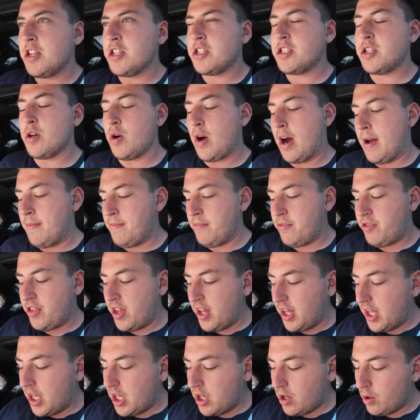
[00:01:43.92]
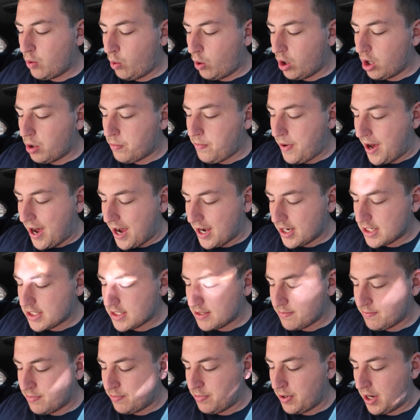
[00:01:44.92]
So I'm thinking coil
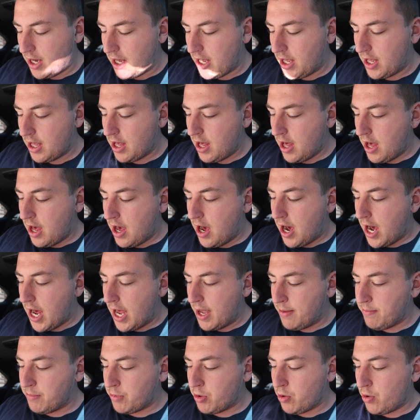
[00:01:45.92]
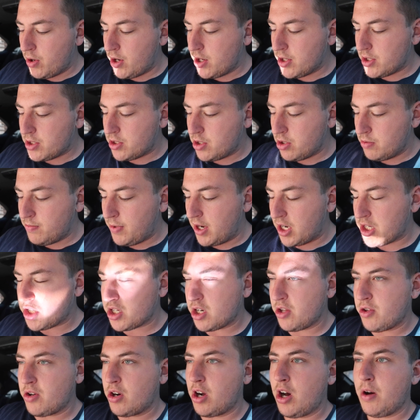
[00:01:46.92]
packs, but I'm going to make
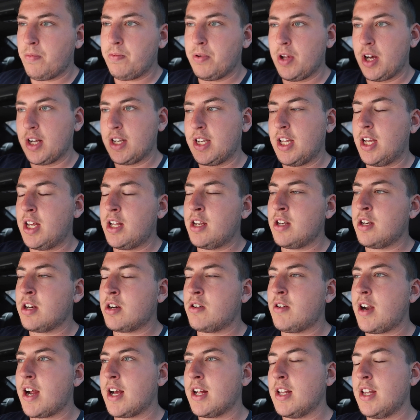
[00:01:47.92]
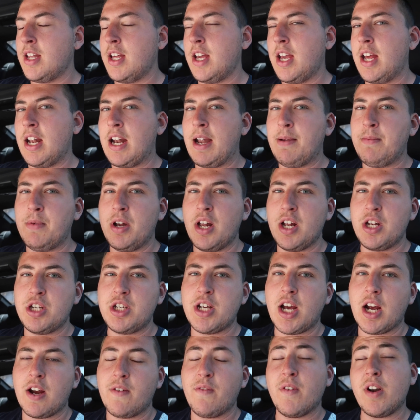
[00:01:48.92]
sure they're all plugged in correctly, and I'm going to
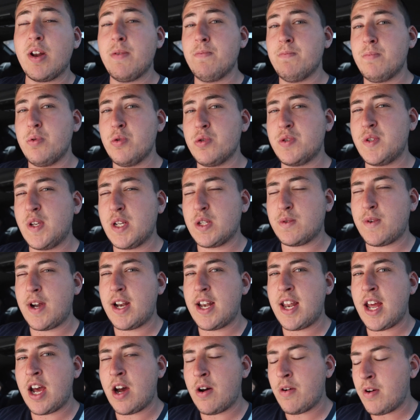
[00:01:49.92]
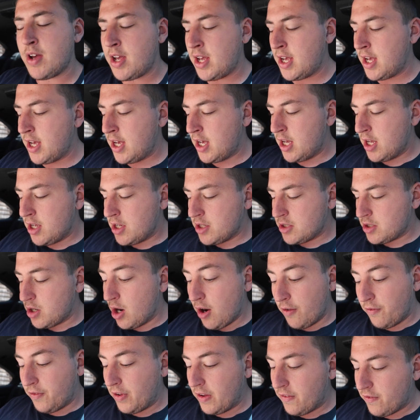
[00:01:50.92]
check for any boost leaks right now. So
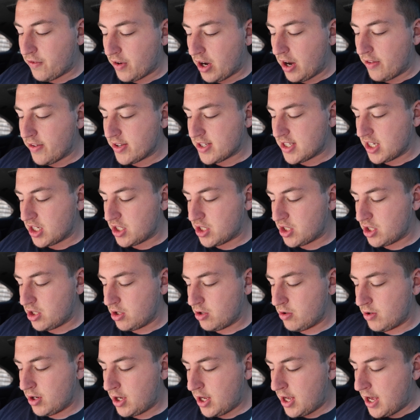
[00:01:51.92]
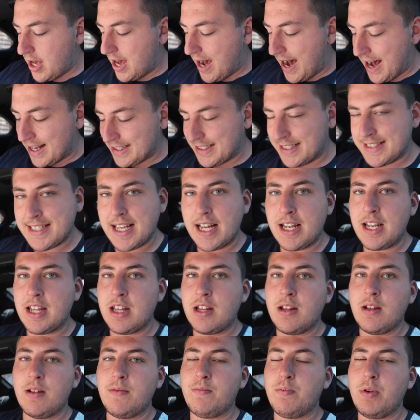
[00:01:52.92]
hopefully you figure out this issue. As I said
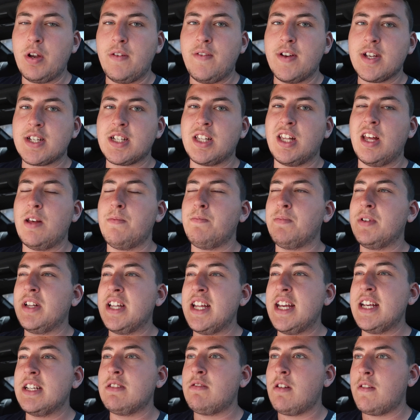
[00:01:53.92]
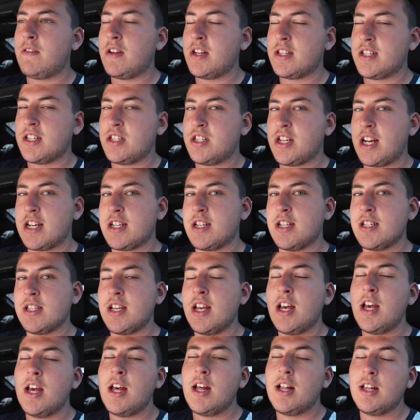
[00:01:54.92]
in the previous clip, please, if you have any
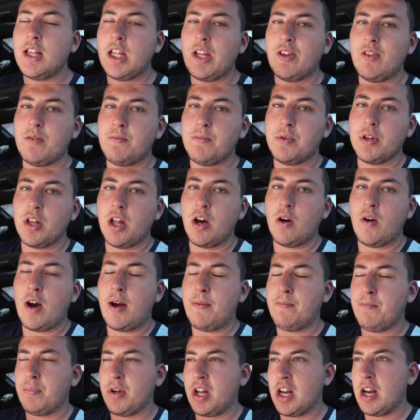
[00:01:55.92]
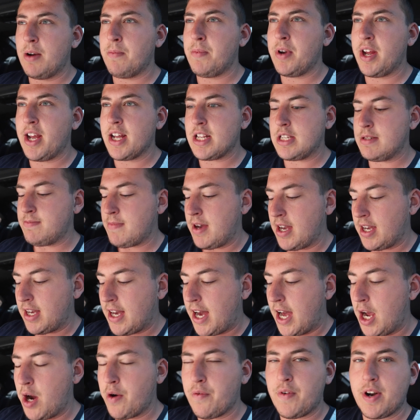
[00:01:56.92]
suggestions, leave it below. I'm going to bring it to my
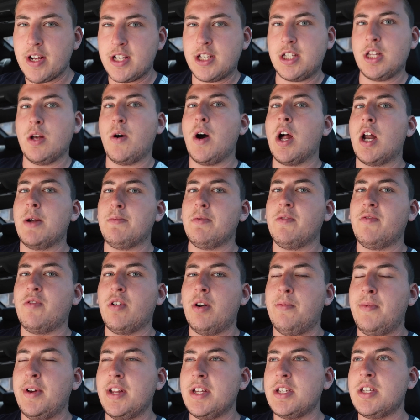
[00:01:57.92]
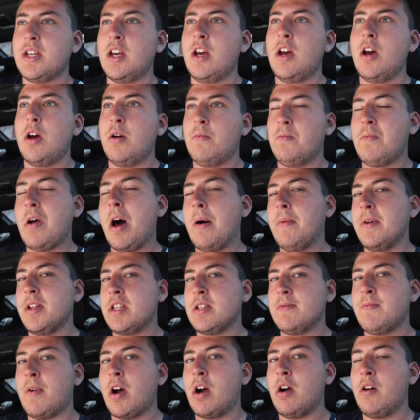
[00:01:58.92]
guy over at Slow Auto Performance probably
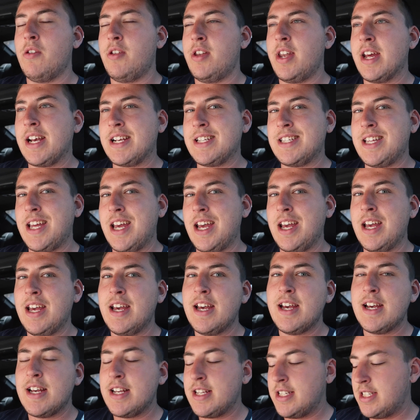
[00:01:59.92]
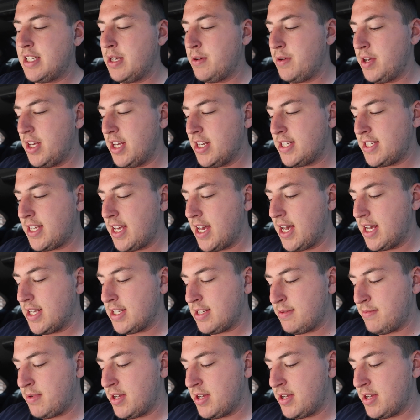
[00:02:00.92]
tomorrow or the next day. See what he says.